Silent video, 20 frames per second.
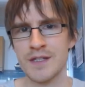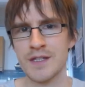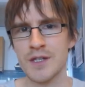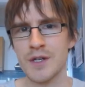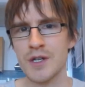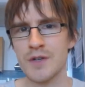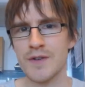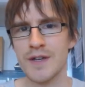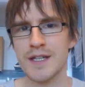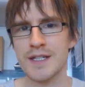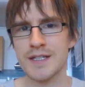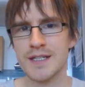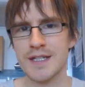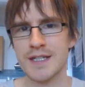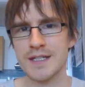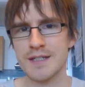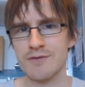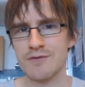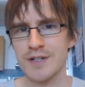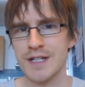
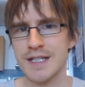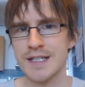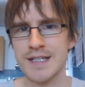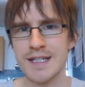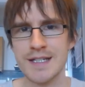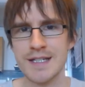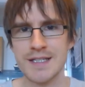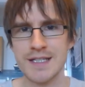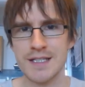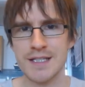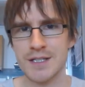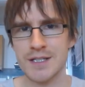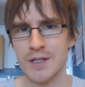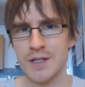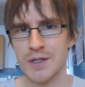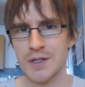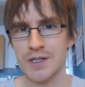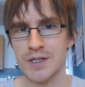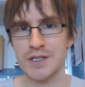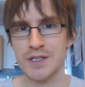Universities and research
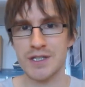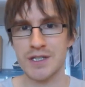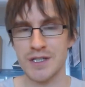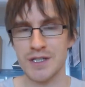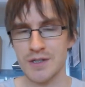institutions are